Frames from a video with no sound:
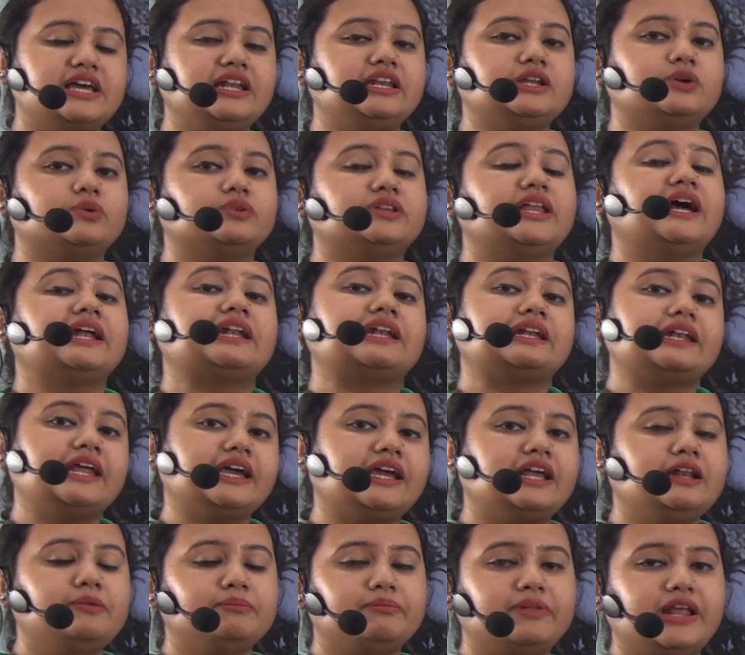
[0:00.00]
tell you that
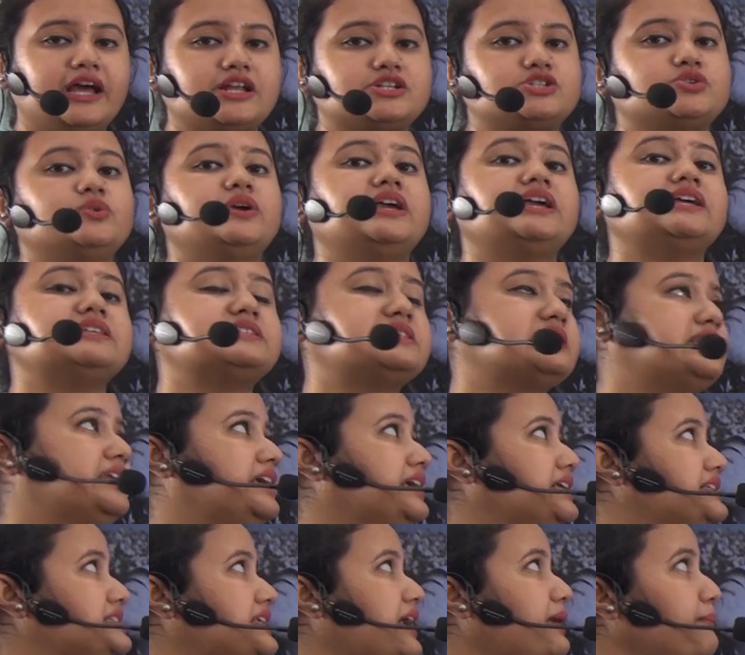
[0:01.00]
Deccan Plateau is an
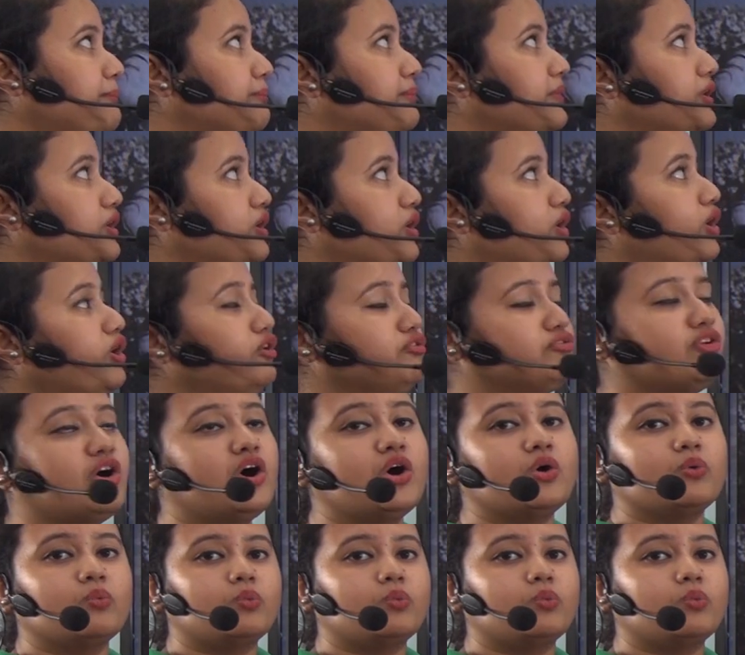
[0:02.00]
example of